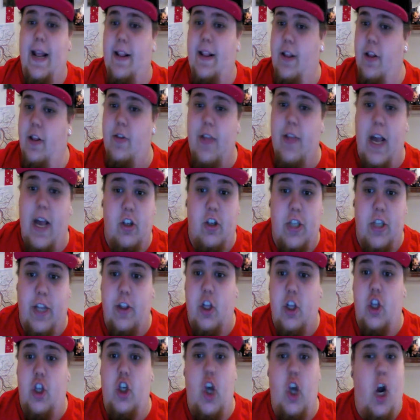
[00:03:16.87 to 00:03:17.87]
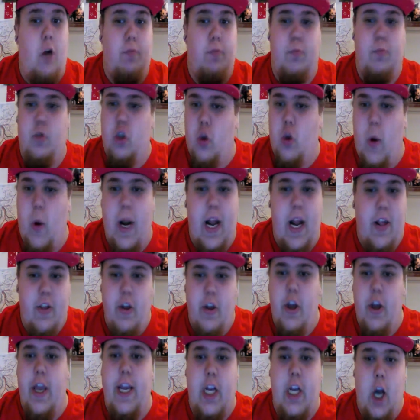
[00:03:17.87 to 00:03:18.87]
They'll send the shop 20,
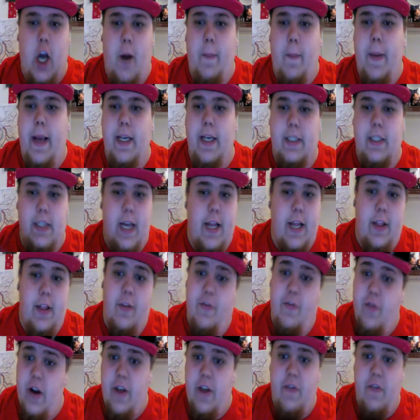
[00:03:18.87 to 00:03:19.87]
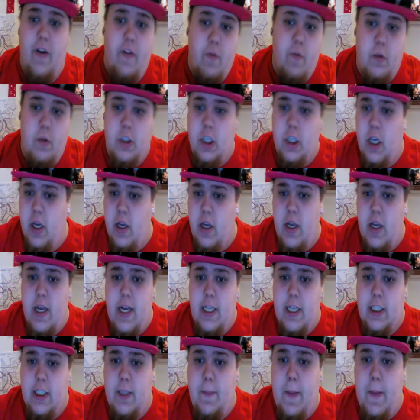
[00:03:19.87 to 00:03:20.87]
30 copies and they're free for everyone to
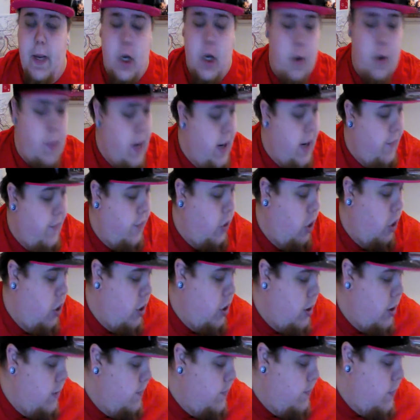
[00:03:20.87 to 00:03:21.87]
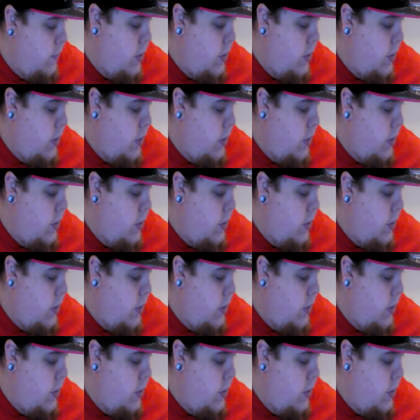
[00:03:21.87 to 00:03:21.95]
pick up and have a look.